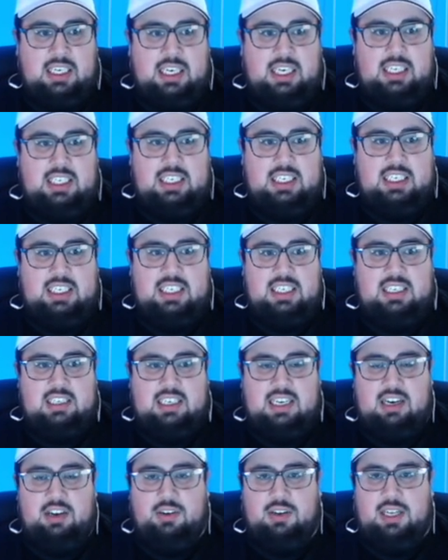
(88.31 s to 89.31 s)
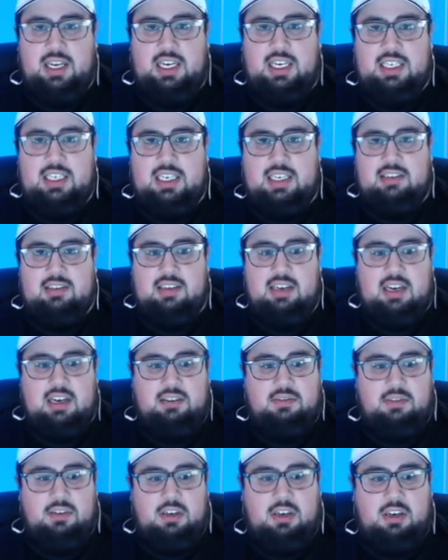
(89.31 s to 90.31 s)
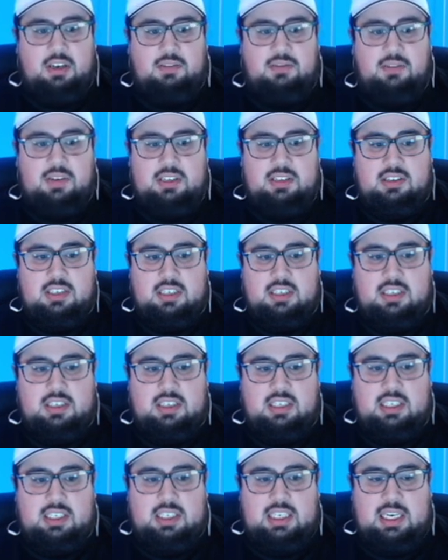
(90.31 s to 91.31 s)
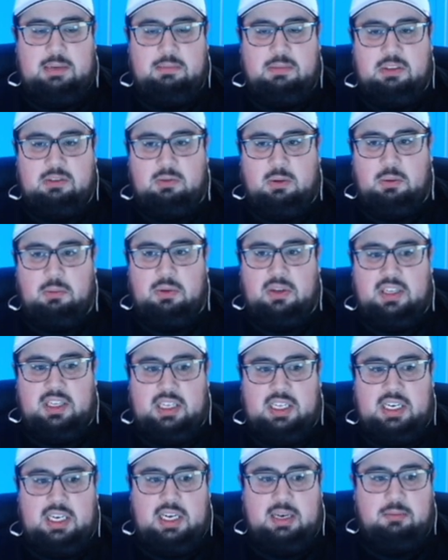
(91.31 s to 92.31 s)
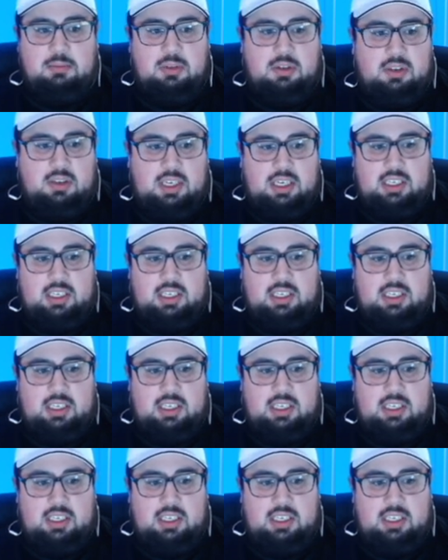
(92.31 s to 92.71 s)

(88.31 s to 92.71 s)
I think East Carolina does enough on offense to keep this one within the number.